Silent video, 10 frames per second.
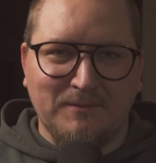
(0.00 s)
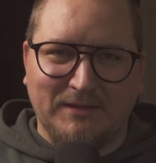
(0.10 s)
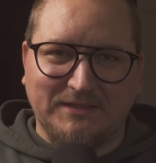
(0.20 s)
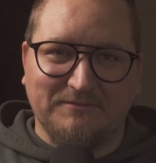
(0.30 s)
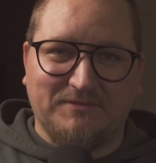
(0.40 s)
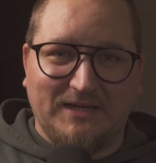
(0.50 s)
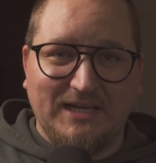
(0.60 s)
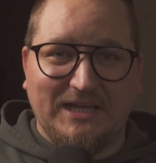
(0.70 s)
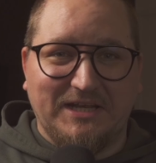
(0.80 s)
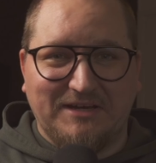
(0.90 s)
But
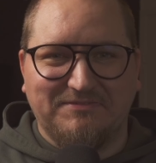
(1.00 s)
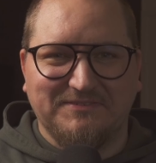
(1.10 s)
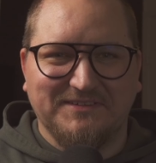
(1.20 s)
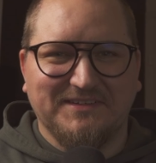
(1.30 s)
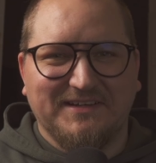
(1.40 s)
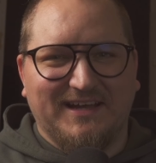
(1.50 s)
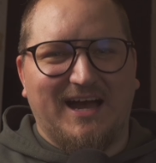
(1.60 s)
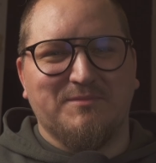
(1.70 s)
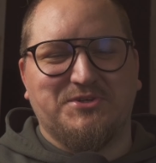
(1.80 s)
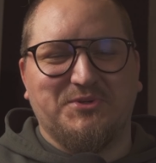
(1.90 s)
funnily enough,
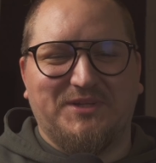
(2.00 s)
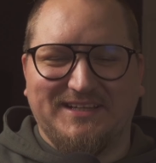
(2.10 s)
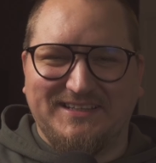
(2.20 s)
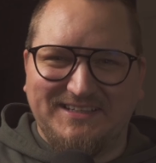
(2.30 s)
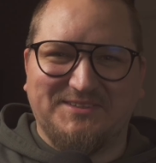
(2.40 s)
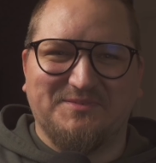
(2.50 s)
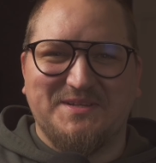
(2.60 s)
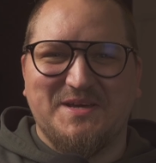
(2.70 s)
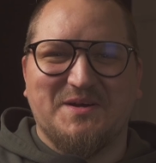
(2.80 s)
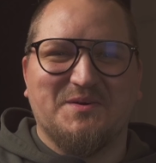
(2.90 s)
I'm shooting this
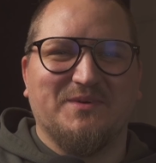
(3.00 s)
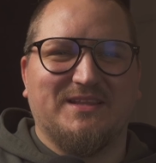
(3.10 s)
video with the